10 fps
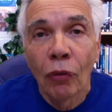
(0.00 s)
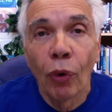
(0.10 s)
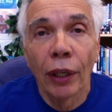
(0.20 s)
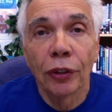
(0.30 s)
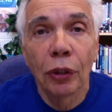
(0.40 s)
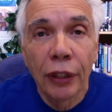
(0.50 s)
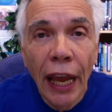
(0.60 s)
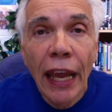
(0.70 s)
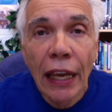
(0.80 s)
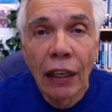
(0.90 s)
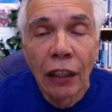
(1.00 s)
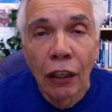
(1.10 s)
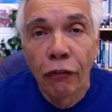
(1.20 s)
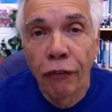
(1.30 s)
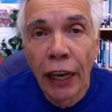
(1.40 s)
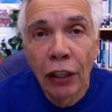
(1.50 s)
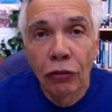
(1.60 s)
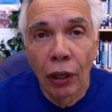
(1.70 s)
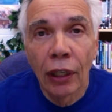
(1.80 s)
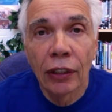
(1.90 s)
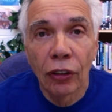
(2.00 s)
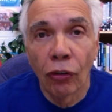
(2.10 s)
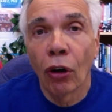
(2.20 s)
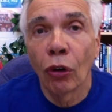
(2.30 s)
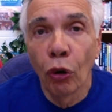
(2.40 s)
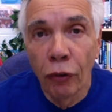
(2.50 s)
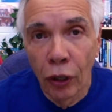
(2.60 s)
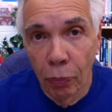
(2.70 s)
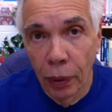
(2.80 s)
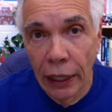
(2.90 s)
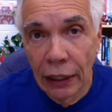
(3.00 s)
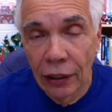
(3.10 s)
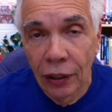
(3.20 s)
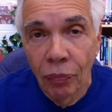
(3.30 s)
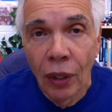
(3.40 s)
Well, today, fake drugs are all over the place.